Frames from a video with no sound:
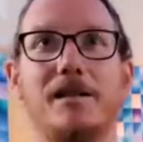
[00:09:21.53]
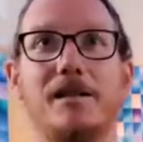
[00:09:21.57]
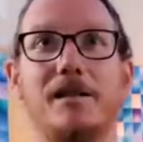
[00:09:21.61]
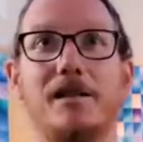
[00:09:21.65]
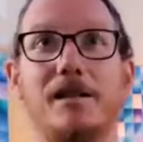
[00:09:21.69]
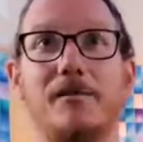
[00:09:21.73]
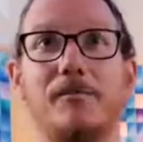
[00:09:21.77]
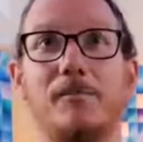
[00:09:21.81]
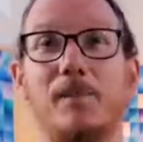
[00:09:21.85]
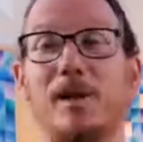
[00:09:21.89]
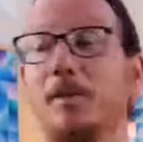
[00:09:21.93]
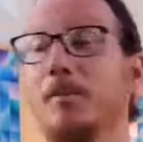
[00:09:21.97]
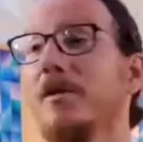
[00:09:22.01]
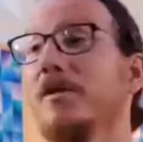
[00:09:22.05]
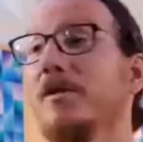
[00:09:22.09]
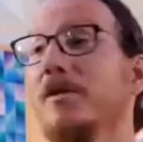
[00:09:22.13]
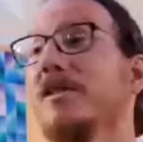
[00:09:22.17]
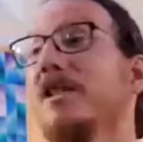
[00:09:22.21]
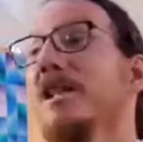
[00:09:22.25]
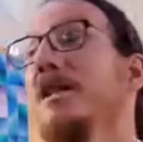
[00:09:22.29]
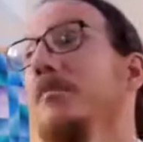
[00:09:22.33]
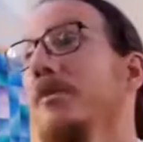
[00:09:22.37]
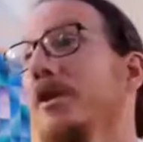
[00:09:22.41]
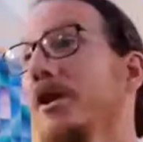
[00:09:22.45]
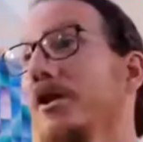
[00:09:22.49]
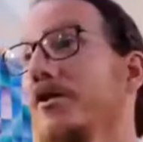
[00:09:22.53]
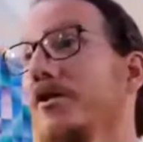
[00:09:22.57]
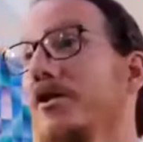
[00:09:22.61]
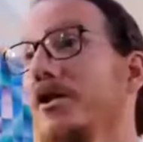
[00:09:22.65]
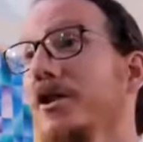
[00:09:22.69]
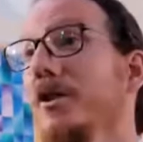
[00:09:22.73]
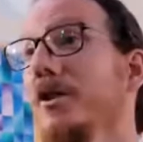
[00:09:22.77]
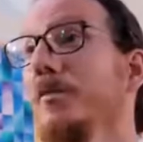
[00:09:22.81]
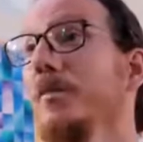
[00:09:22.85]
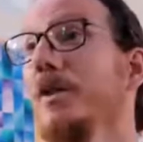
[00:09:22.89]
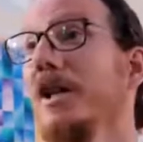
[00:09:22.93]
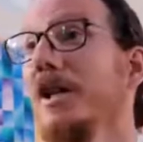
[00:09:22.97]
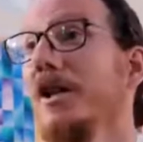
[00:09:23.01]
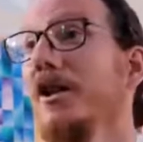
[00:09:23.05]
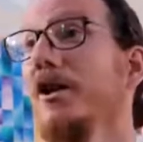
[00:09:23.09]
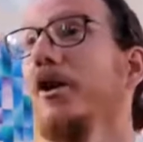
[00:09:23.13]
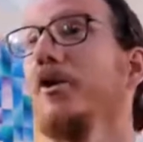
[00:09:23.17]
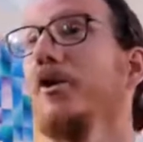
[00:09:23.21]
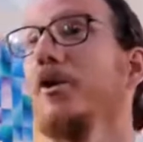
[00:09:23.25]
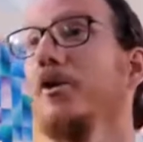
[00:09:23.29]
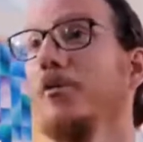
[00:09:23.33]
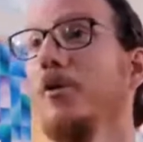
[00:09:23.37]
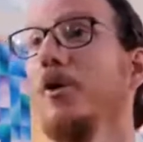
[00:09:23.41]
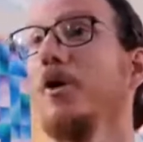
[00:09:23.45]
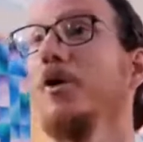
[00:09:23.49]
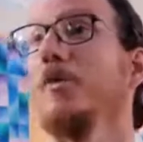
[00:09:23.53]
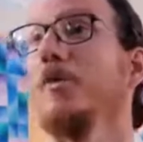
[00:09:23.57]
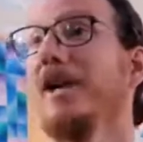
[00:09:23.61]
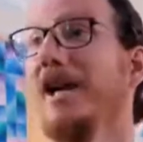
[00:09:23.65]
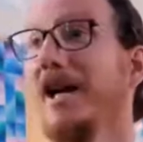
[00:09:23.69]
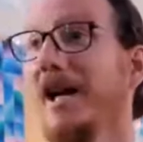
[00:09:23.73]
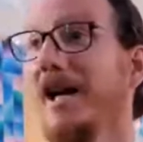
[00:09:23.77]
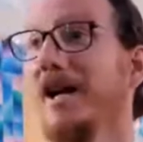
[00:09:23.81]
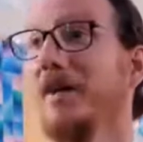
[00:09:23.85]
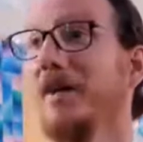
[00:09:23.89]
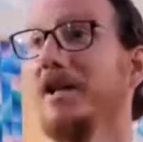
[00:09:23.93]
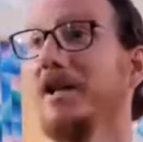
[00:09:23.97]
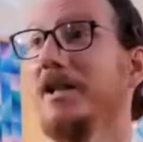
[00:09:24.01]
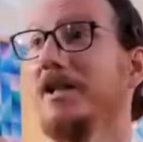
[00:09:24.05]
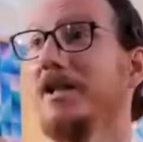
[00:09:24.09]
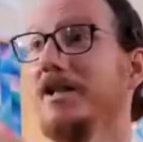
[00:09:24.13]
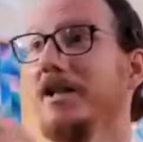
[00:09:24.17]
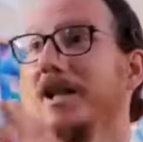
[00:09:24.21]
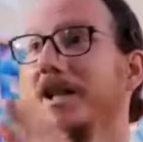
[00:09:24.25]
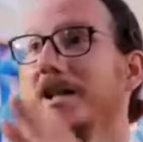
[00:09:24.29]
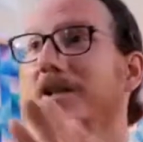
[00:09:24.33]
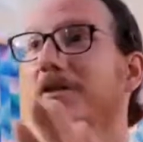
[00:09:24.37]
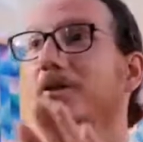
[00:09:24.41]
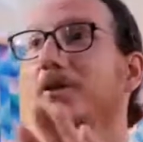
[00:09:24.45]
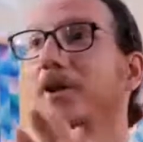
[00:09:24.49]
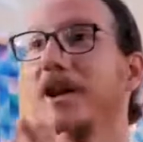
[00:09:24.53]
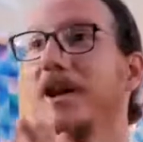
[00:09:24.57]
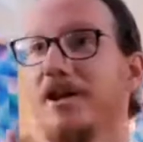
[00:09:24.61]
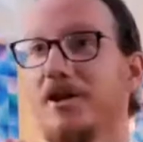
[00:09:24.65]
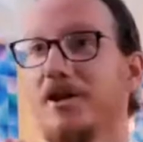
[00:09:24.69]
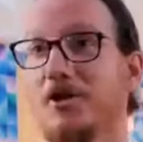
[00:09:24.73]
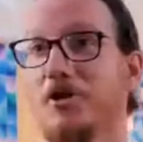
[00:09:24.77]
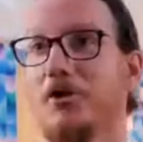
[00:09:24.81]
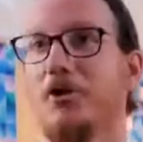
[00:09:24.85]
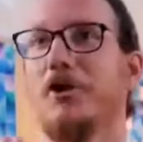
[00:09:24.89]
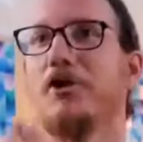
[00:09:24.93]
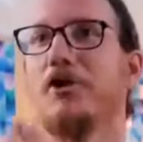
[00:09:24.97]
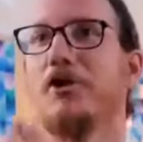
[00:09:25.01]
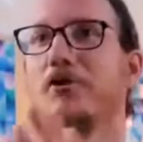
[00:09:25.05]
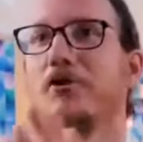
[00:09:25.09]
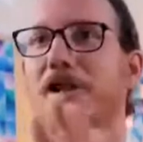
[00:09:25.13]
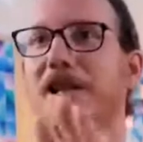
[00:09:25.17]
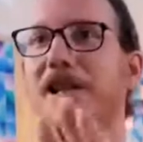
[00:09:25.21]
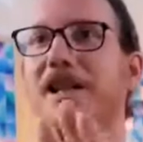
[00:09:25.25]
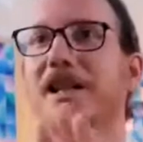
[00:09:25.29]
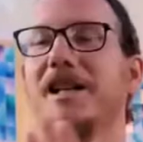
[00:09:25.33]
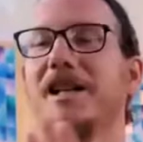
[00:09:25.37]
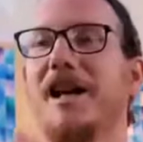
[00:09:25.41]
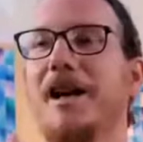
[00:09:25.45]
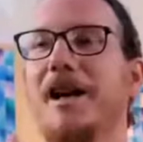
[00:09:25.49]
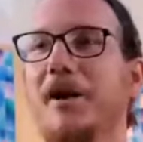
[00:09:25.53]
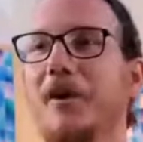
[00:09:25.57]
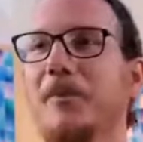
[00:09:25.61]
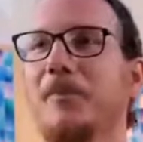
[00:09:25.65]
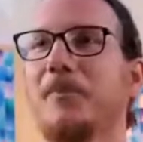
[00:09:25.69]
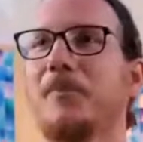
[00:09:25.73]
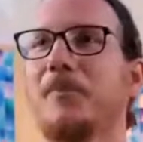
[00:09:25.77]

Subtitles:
And if people see me on Zoom, they'll know the wall behind me is like quite a strong green now.